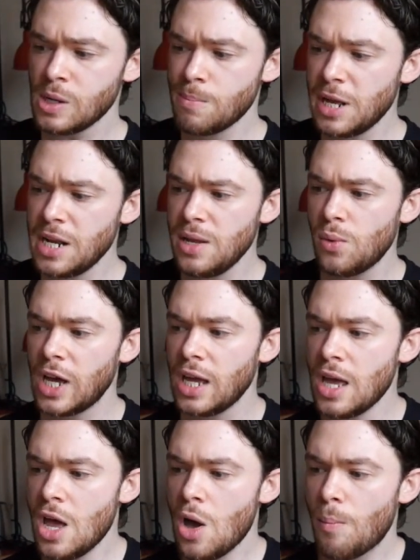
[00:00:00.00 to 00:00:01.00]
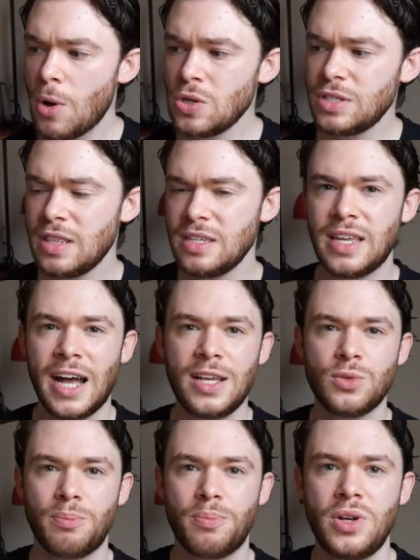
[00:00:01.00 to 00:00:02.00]
But anyway, most of these
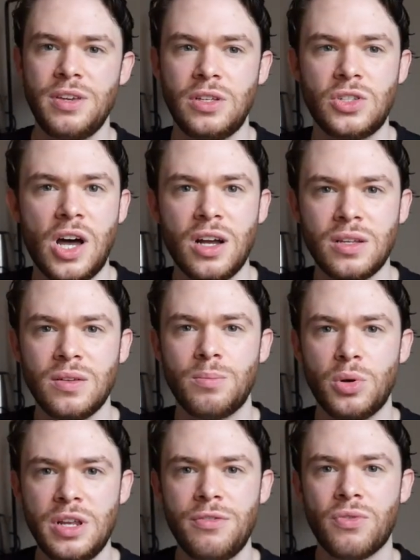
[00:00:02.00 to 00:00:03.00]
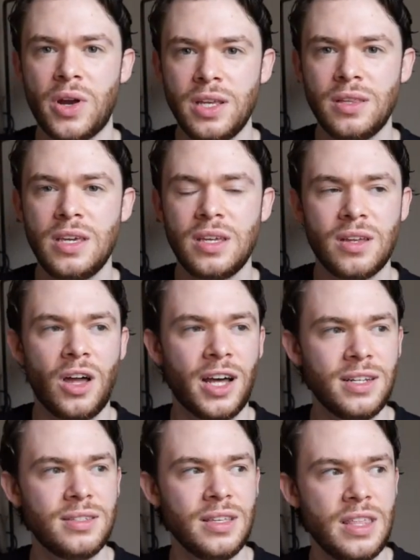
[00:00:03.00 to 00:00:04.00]
guys were pretty talk, pretty frankly,
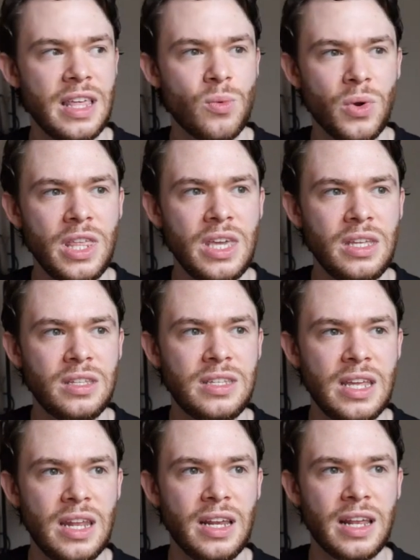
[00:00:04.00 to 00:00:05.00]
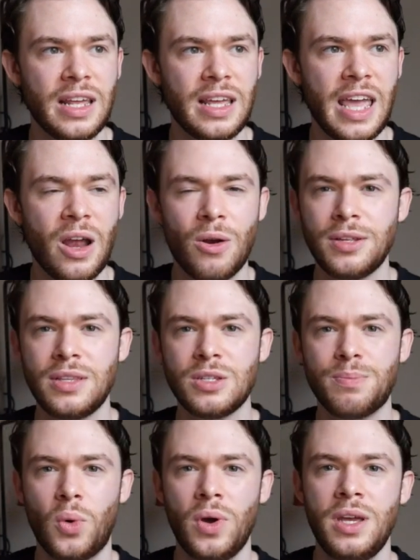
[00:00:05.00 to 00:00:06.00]
honestly, they really didn't care at this
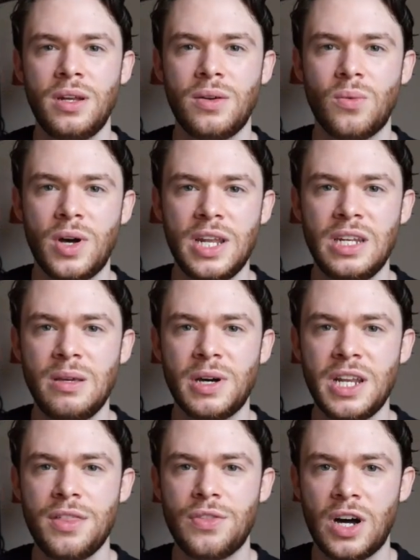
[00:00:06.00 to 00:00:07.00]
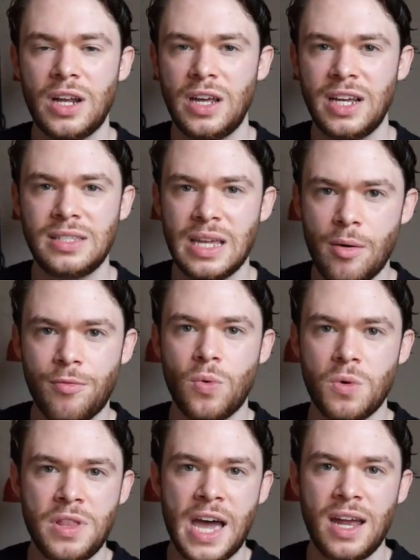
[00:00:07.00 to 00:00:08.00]
point what anybody thought except
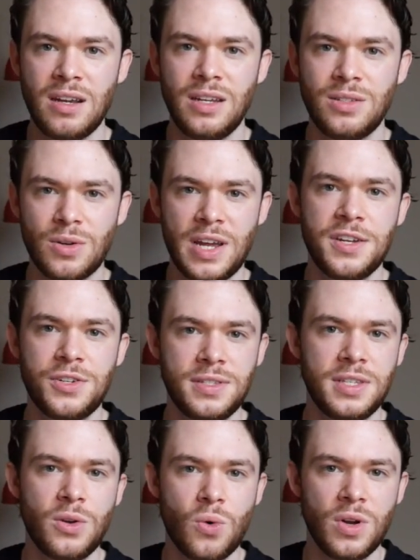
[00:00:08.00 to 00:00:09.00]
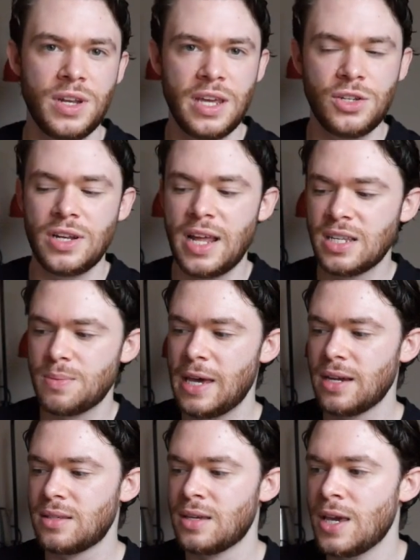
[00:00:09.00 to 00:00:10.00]
for that interagency coordination
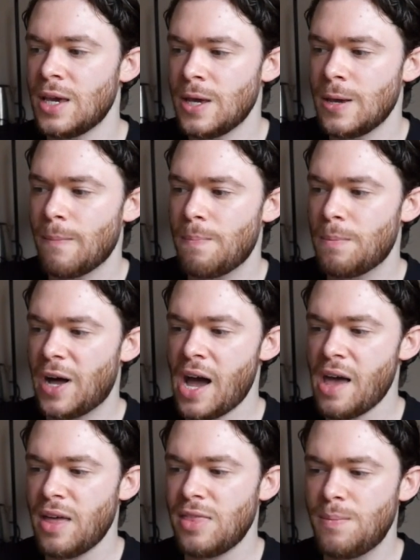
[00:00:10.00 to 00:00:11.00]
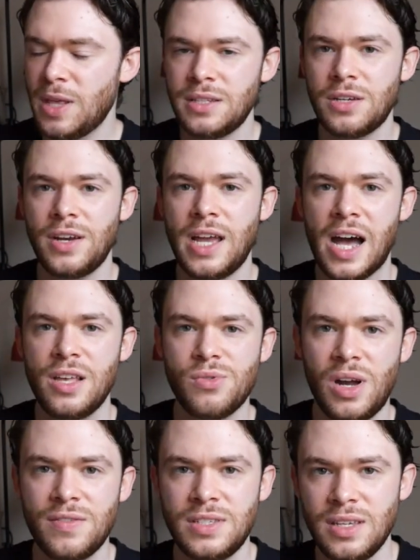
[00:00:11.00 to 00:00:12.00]
aspect. I, the military guys
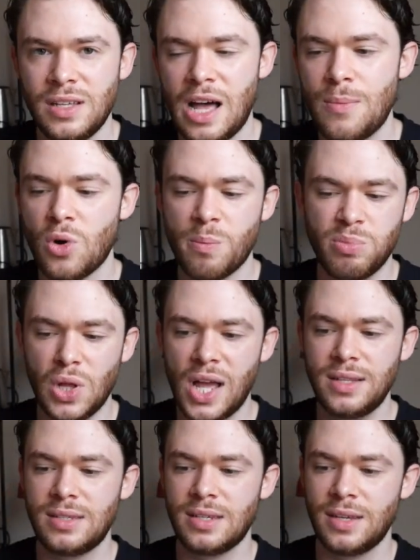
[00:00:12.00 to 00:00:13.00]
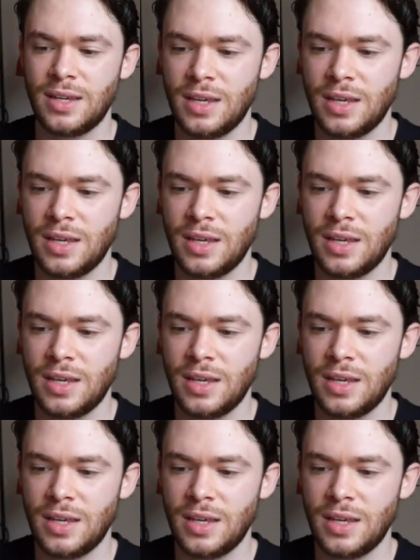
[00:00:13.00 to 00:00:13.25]
were obviously a lot more blunt.